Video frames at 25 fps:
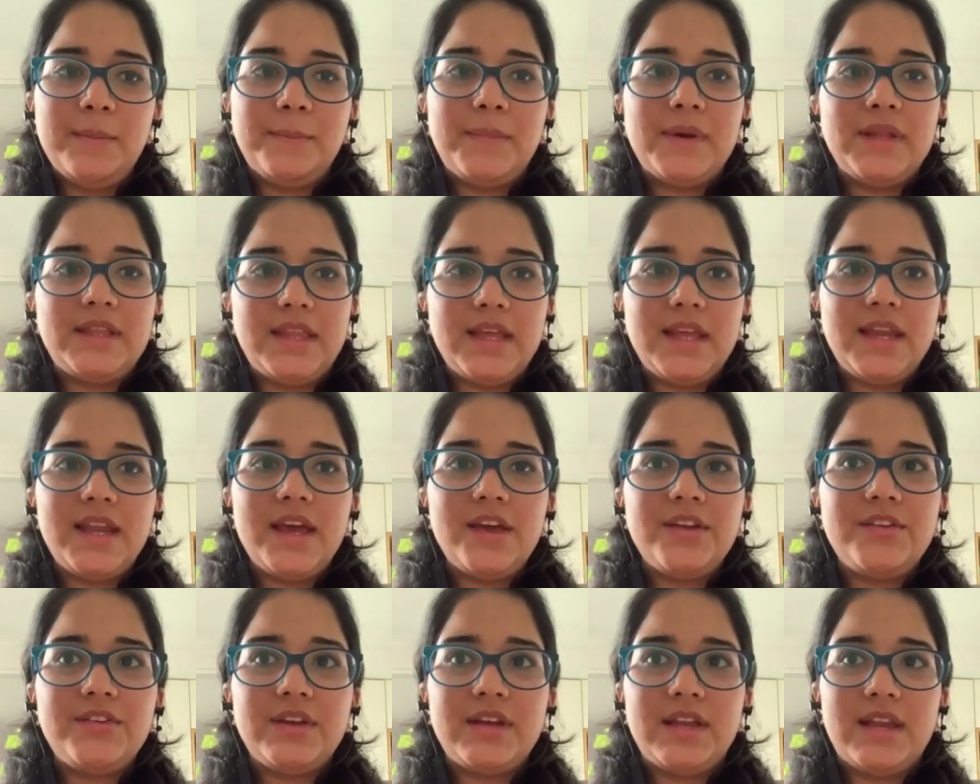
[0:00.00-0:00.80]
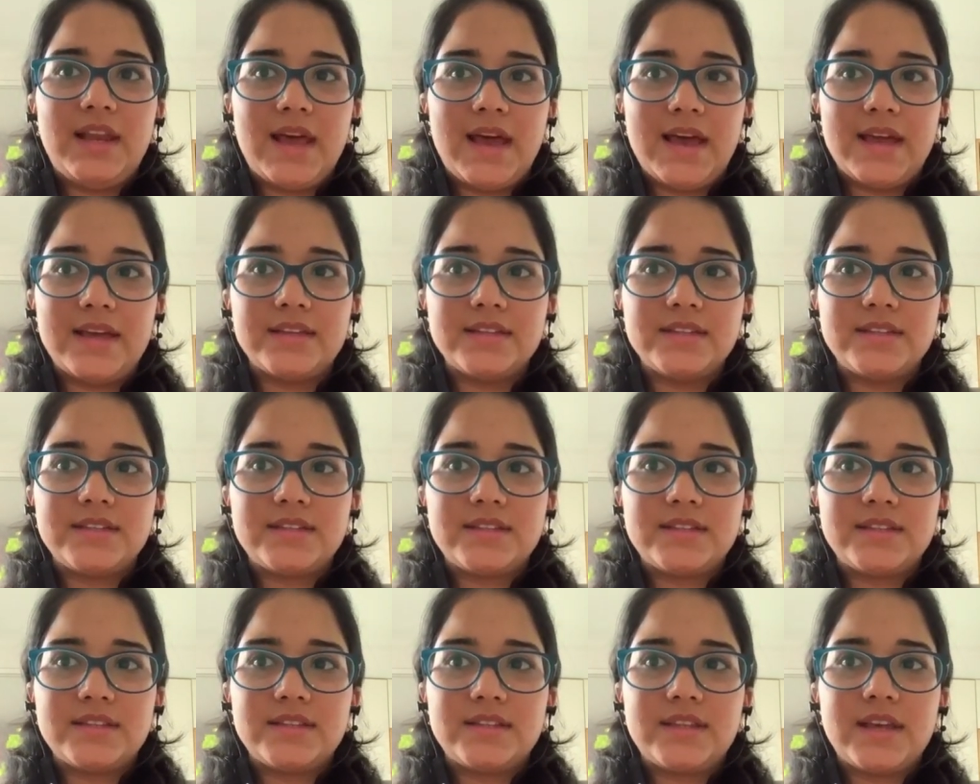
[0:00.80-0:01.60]
but then I
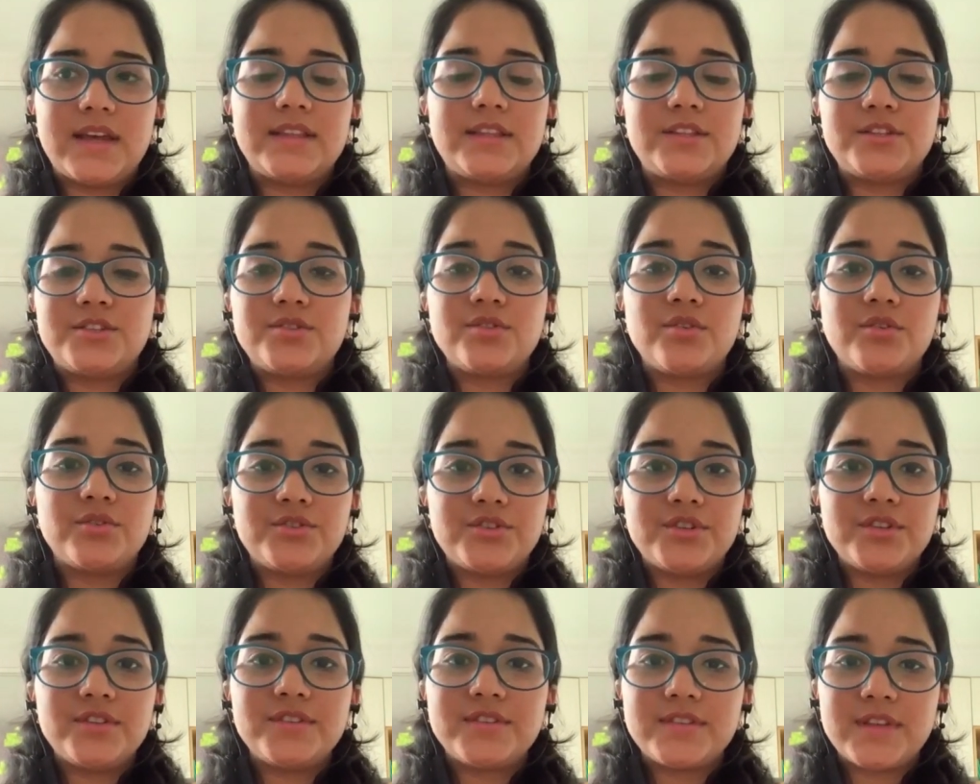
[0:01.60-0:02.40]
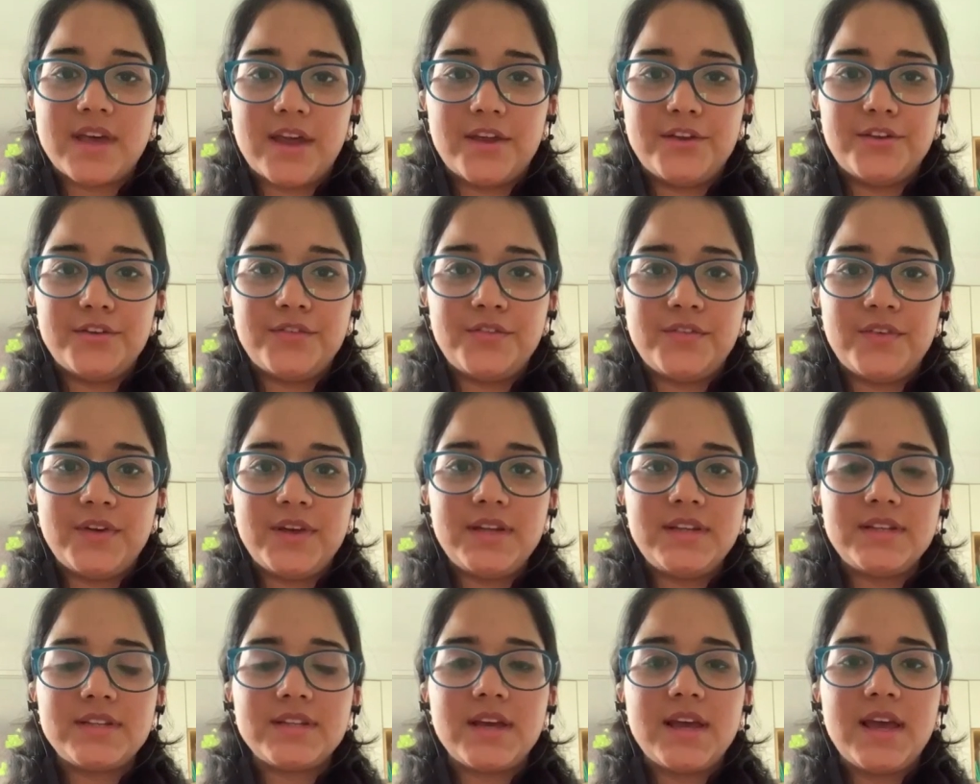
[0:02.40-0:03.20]
realized that the social side of
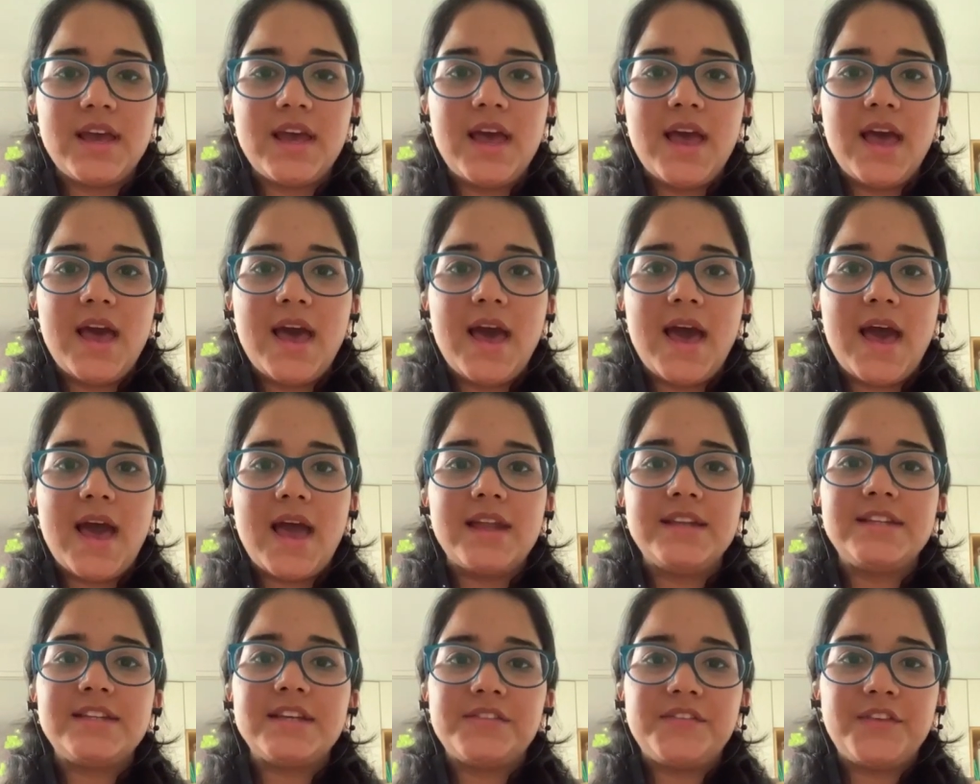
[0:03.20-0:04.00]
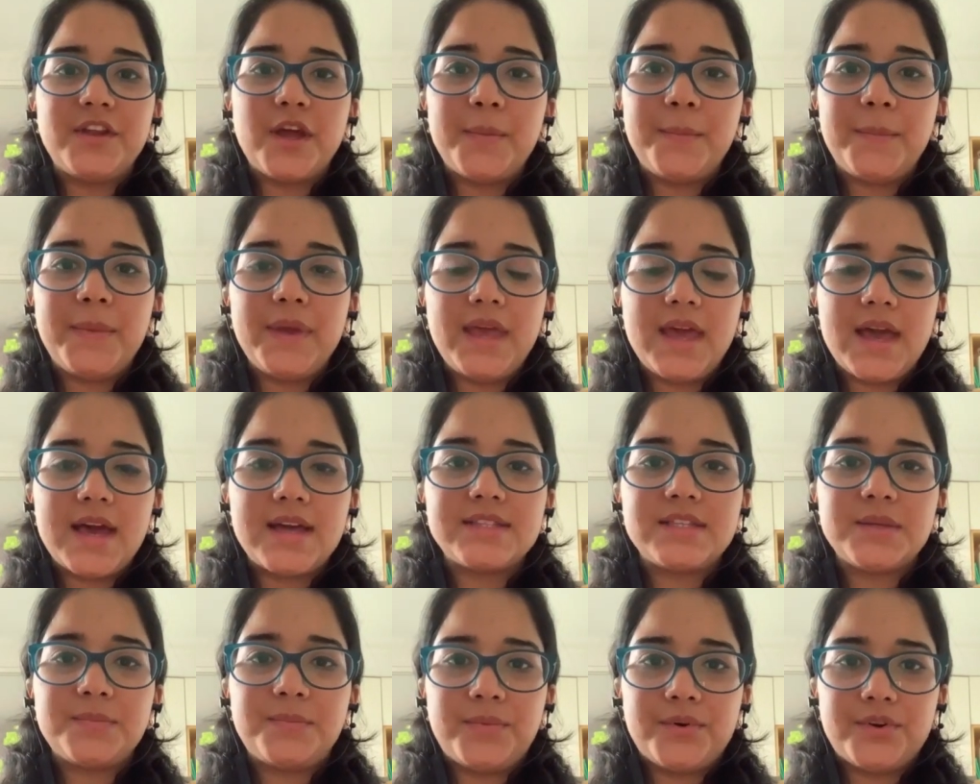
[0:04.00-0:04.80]
it and developing
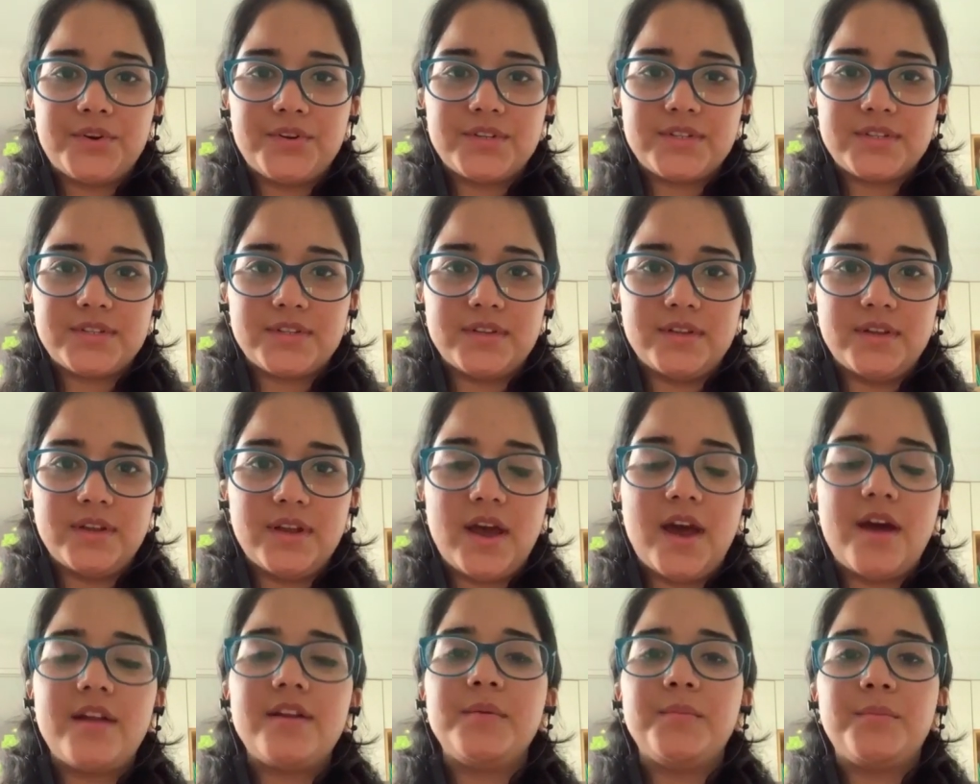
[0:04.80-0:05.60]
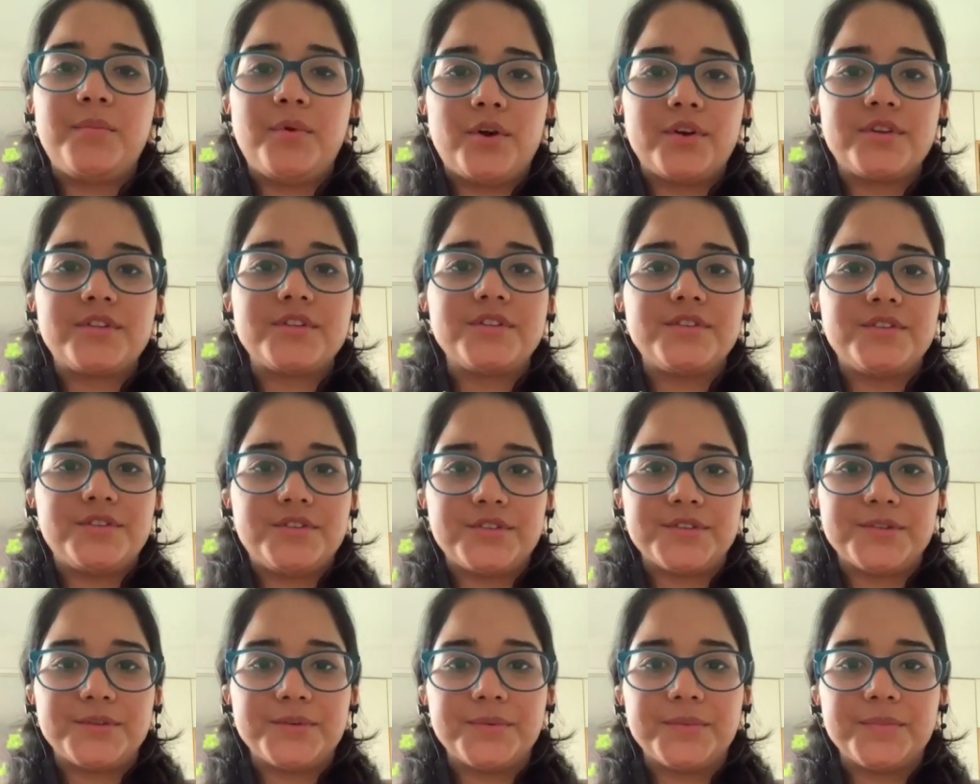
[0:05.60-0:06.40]
as a person are
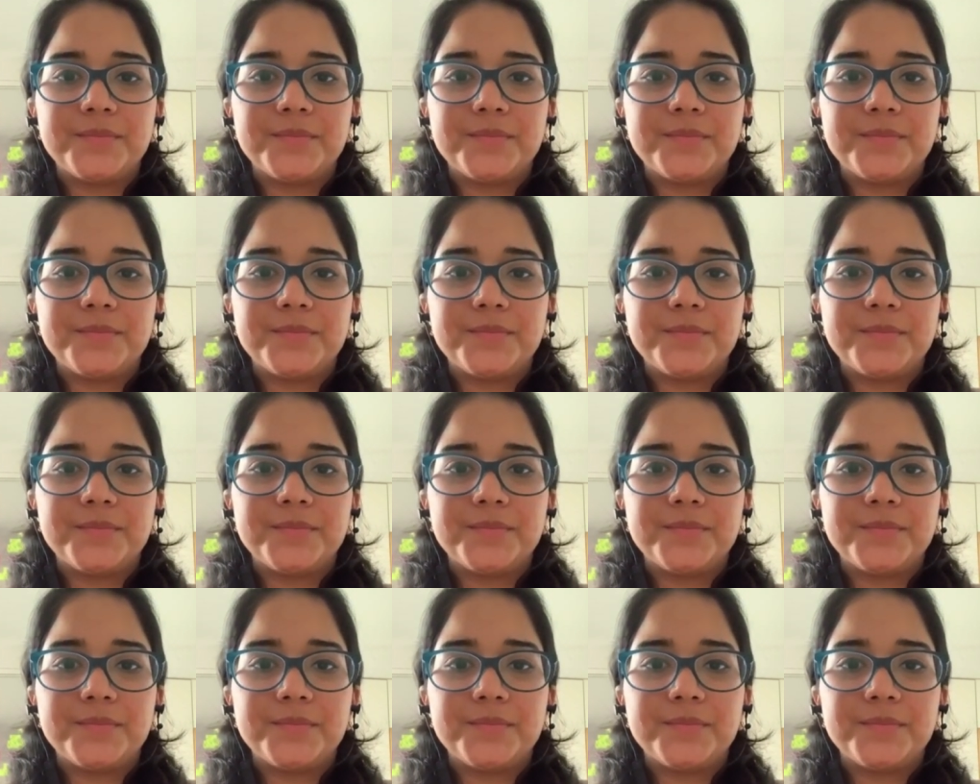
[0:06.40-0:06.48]
important too.